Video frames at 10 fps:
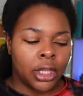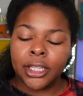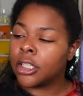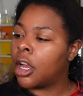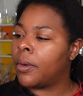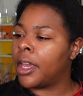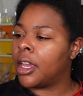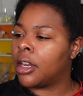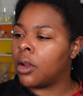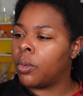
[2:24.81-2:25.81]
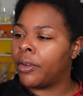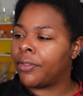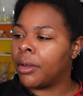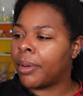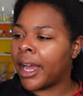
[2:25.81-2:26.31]
Let's go in with
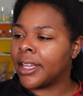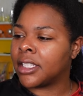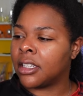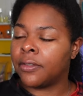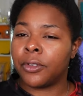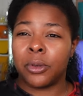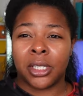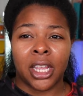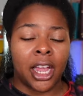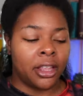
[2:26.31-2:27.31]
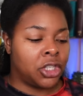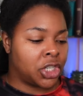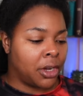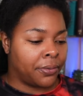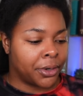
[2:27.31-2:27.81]
the Biotin Infused Styling
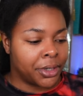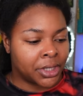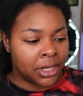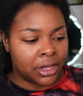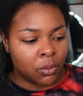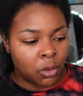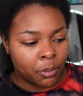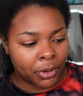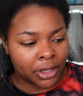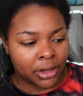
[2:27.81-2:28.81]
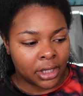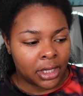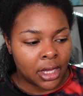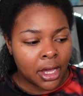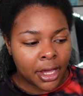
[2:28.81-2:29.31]
Gel first, and then we'll put
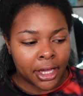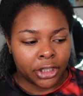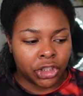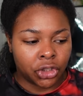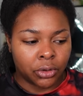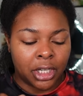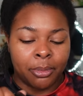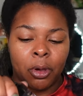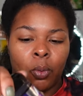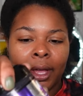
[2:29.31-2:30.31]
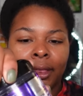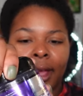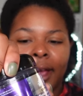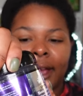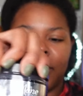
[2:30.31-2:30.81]
the Xtreme Wet
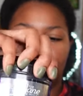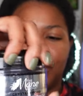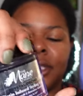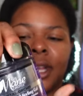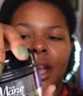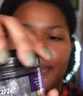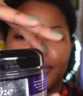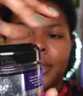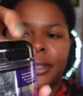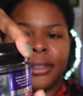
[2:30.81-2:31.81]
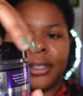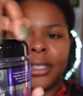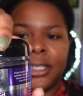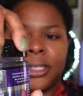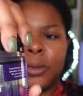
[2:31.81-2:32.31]
Line on top because
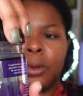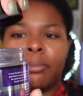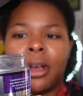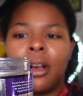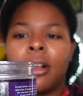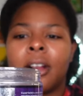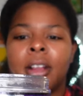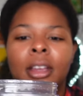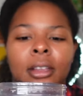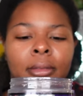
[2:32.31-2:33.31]
that's just what my heart